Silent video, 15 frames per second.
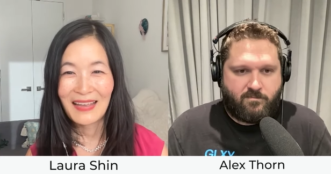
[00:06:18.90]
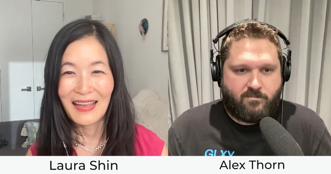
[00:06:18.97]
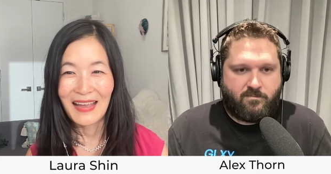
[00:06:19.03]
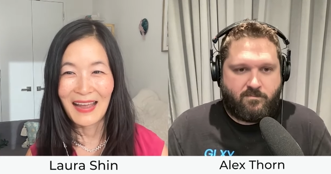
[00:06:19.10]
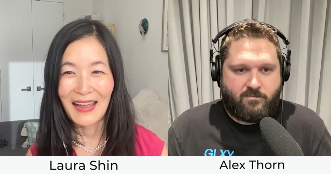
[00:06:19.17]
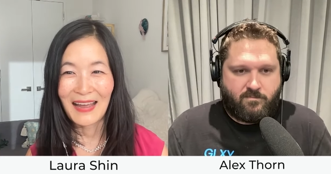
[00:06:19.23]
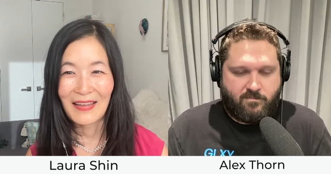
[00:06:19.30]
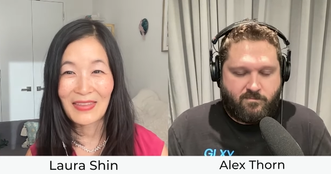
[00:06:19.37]

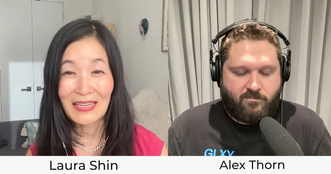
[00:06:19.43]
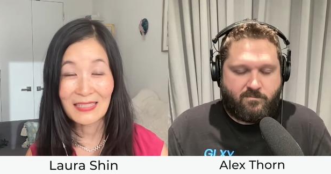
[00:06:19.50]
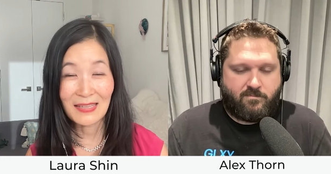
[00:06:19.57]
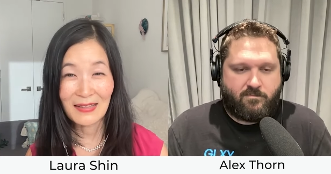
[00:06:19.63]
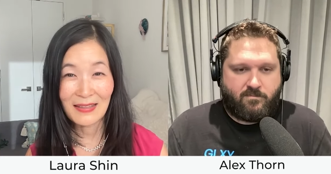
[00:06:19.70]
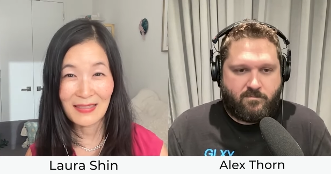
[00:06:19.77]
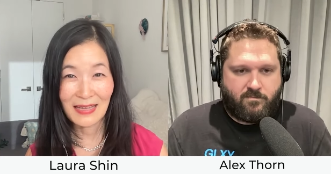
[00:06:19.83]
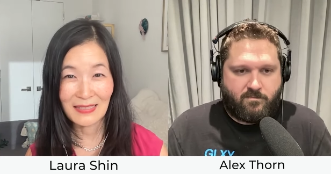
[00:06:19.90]
Speaker 1: And they
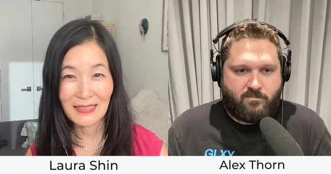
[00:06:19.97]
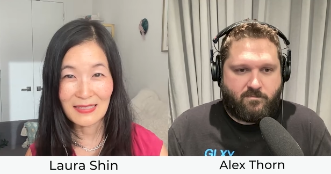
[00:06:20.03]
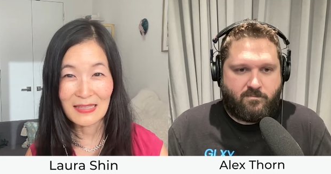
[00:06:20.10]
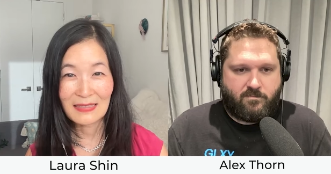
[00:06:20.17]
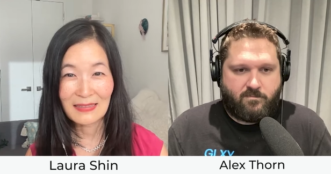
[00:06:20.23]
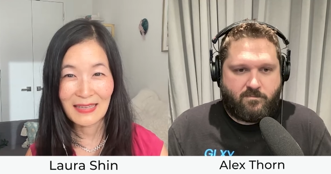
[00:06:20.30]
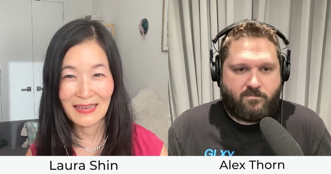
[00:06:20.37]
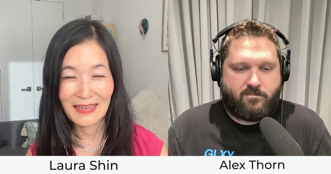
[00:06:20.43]
said that that's
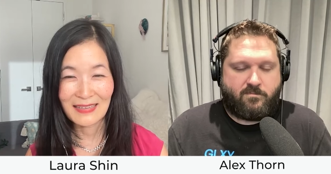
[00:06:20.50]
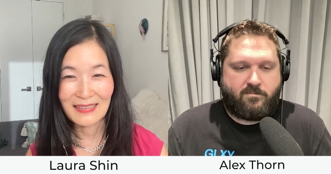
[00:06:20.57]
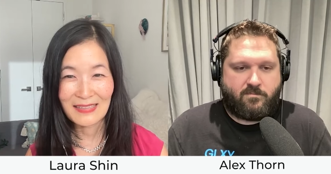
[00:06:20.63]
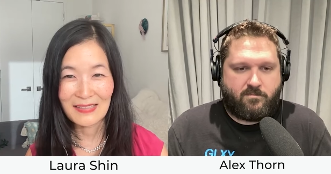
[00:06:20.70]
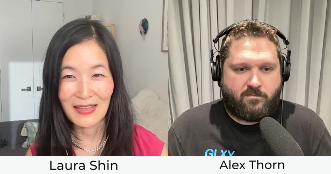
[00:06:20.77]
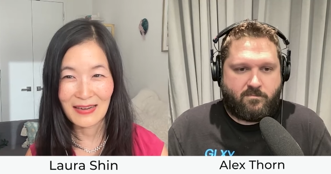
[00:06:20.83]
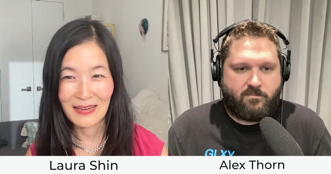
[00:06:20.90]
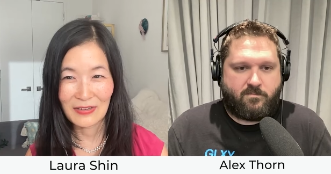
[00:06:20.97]
the
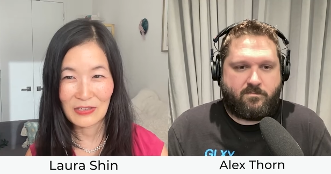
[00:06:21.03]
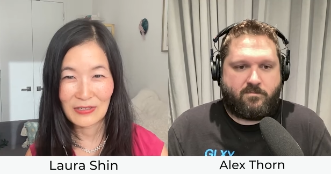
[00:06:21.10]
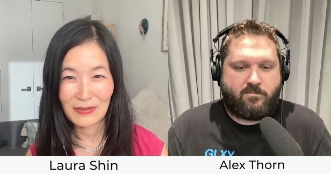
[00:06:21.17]
latest that it could